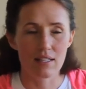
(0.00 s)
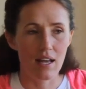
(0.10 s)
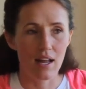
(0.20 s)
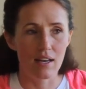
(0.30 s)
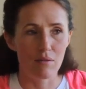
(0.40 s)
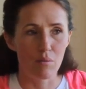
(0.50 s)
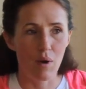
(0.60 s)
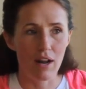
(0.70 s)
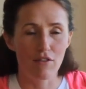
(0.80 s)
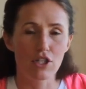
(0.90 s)
and
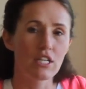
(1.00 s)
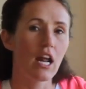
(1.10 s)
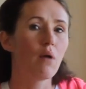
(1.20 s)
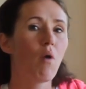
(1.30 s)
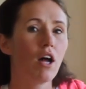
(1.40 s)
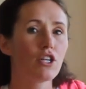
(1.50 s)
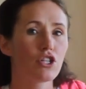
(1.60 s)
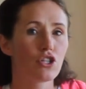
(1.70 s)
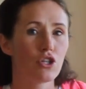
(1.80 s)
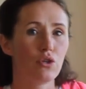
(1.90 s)
whatever did I
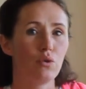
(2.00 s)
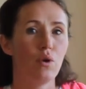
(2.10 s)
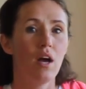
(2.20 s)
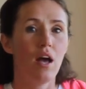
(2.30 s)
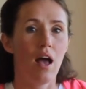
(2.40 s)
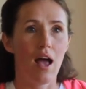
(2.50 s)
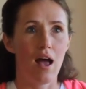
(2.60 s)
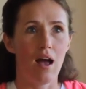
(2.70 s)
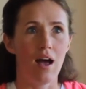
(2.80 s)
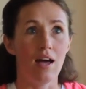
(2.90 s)
want to
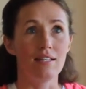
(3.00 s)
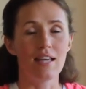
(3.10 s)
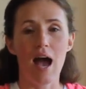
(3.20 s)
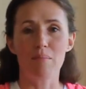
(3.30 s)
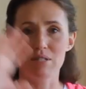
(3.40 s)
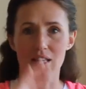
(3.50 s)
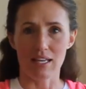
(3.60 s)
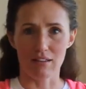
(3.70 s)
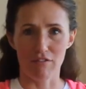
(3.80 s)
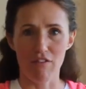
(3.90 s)
adapt
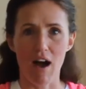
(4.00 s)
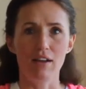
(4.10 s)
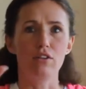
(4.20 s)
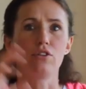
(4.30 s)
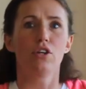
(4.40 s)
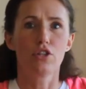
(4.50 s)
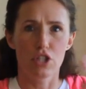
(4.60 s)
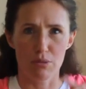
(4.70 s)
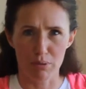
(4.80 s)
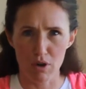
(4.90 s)
like the file to
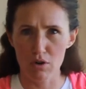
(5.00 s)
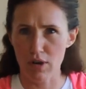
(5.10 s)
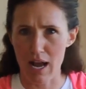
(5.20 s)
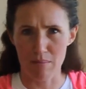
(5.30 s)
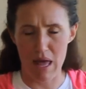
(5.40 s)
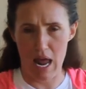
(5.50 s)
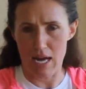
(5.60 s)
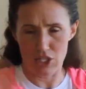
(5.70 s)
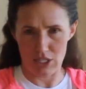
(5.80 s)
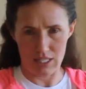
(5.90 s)
the program, and
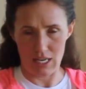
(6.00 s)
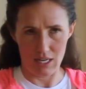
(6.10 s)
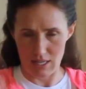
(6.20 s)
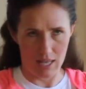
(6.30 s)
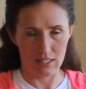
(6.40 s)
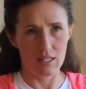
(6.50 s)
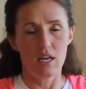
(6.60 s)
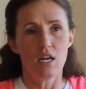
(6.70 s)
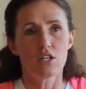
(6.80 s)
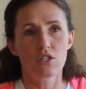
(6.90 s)
I just hit yes.
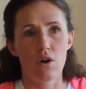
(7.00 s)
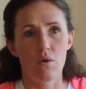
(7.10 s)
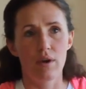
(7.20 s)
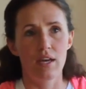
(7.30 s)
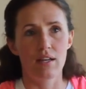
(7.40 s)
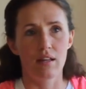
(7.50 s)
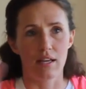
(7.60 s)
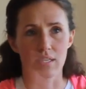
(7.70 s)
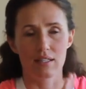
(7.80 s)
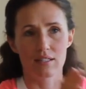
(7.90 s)
So it
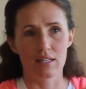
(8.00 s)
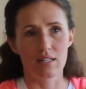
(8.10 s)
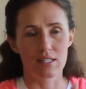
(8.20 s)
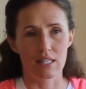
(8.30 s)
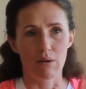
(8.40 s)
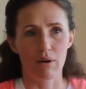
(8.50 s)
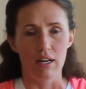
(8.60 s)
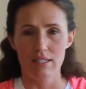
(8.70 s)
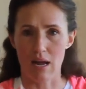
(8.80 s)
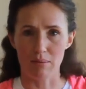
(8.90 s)
like did this thing where it
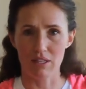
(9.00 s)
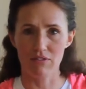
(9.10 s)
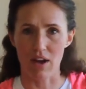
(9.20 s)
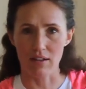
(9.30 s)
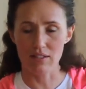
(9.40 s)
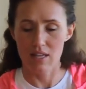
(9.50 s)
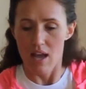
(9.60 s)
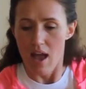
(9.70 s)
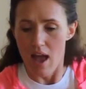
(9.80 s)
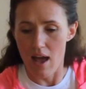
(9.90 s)
adapted the files
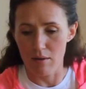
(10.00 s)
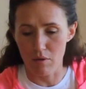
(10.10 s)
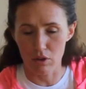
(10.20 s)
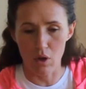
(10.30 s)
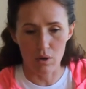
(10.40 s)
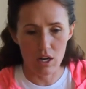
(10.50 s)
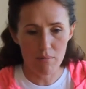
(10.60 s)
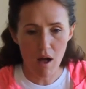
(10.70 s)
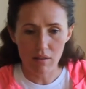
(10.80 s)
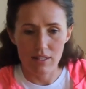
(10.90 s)
and loaded them
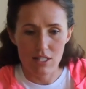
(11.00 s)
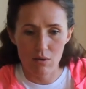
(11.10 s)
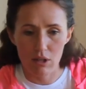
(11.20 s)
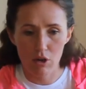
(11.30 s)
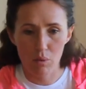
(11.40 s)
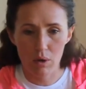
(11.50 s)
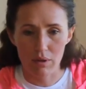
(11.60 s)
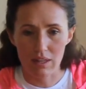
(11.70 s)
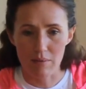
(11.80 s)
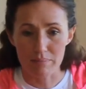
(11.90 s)
all in so it could work
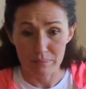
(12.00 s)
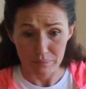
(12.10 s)
with them.